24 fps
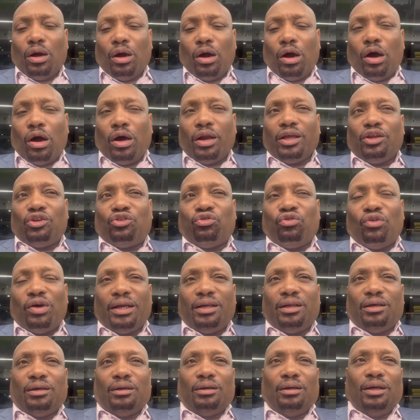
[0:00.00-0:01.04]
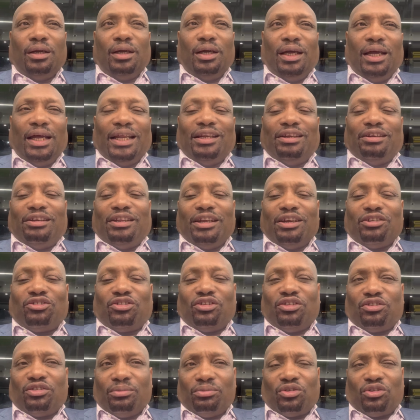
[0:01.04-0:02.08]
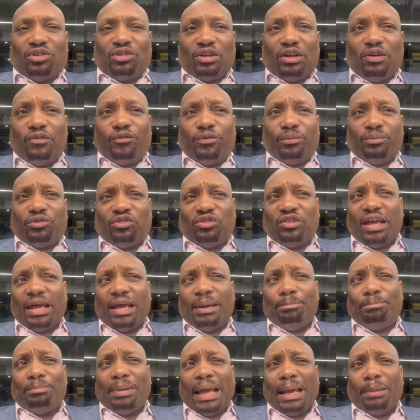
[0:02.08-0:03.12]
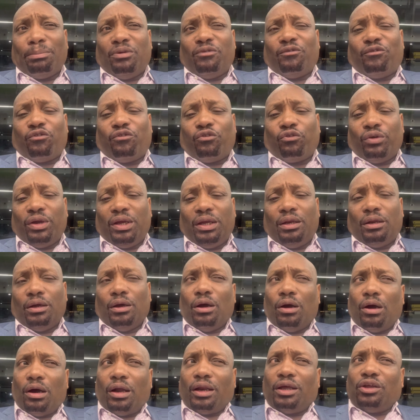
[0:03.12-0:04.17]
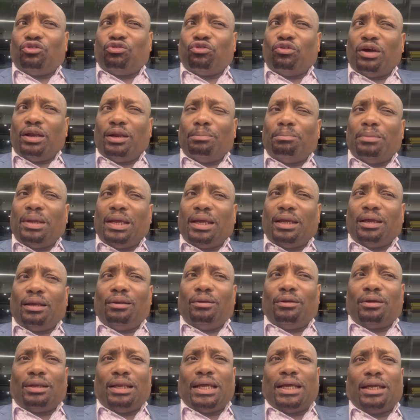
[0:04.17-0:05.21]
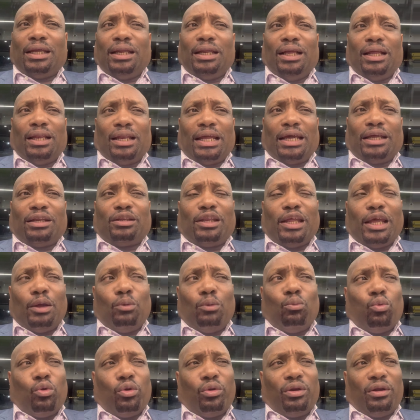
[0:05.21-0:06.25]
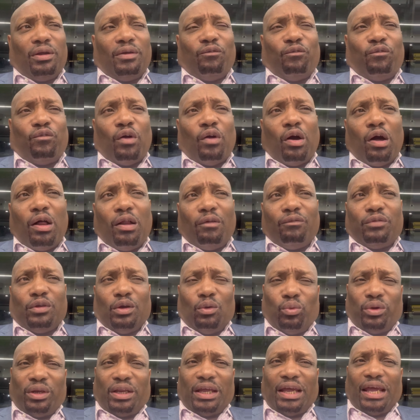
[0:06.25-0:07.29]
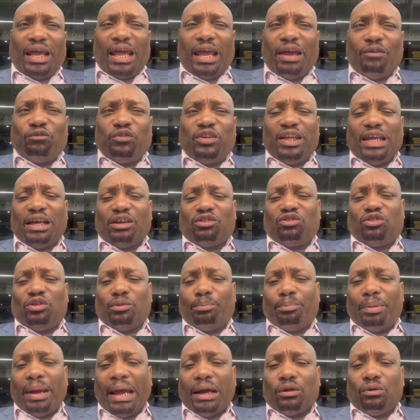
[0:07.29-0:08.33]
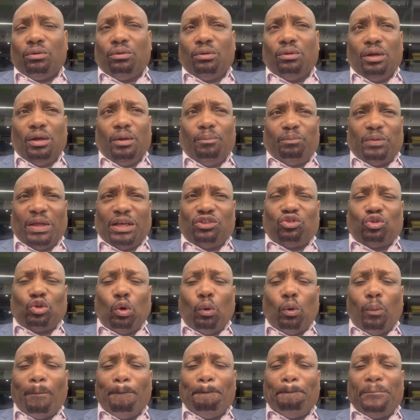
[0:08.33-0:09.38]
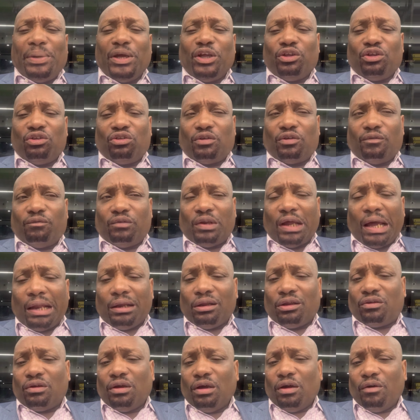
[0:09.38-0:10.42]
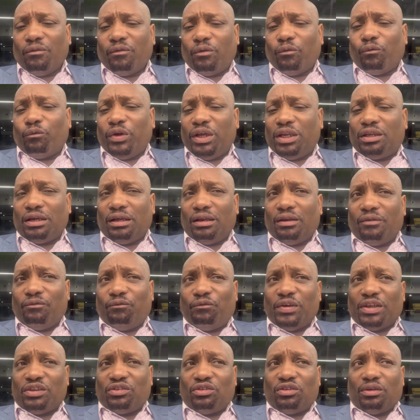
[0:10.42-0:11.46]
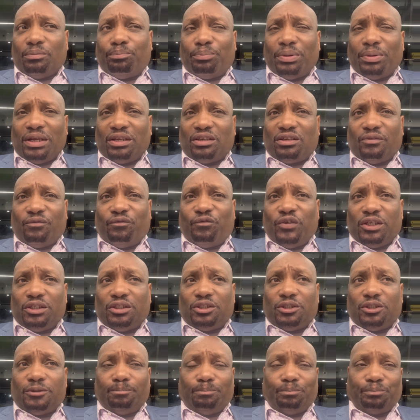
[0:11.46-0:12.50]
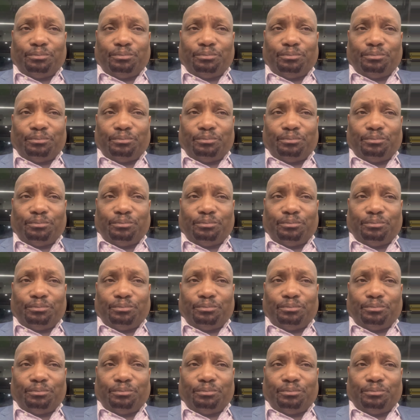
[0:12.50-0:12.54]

Are they trying to distance themselves from Sam Bankman-Fried? Are they trying to make it look like they weren't involved with the FTX debacle that stole billions of dollars from retail investors and pension funds?